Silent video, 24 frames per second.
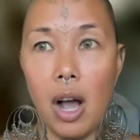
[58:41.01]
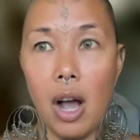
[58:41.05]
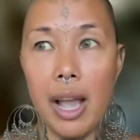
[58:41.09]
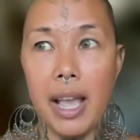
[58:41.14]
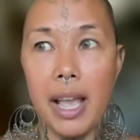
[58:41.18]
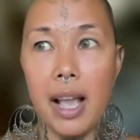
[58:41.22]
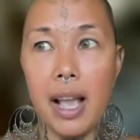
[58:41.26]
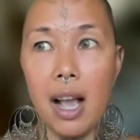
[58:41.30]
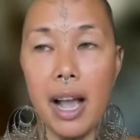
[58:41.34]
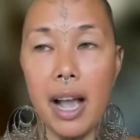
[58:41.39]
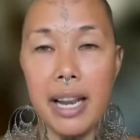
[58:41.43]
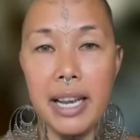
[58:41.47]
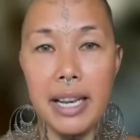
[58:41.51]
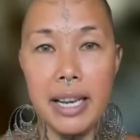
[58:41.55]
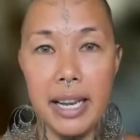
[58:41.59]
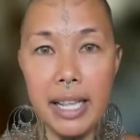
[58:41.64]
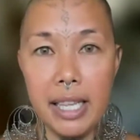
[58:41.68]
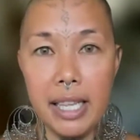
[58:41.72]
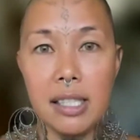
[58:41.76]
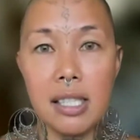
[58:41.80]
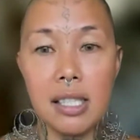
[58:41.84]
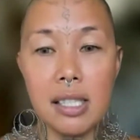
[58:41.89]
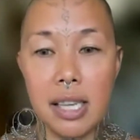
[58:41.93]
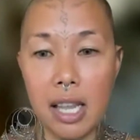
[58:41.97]
I
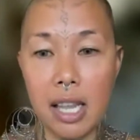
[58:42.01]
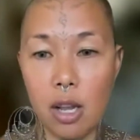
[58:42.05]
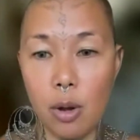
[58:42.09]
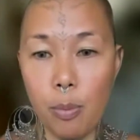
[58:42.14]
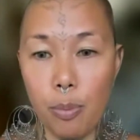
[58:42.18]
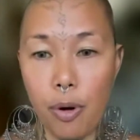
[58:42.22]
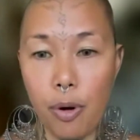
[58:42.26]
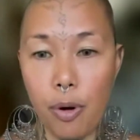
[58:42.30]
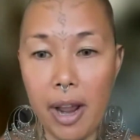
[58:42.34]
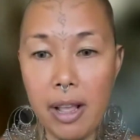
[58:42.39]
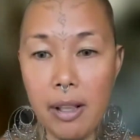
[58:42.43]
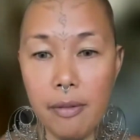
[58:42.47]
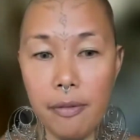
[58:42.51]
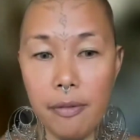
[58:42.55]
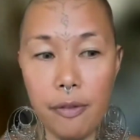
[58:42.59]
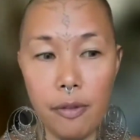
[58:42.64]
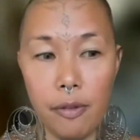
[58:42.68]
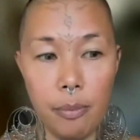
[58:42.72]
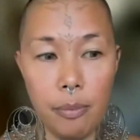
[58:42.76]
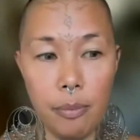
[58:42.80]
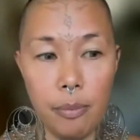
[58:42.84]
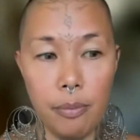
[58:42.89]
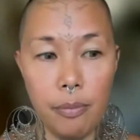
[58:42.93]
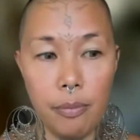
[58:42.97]
need to take a break
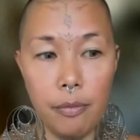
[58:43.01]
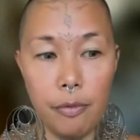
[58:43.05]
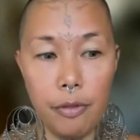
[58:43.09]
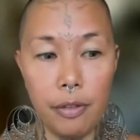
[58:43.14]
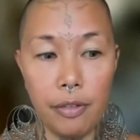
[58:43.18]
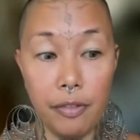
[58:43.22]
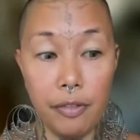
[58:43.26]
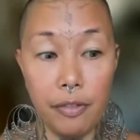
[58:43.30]
for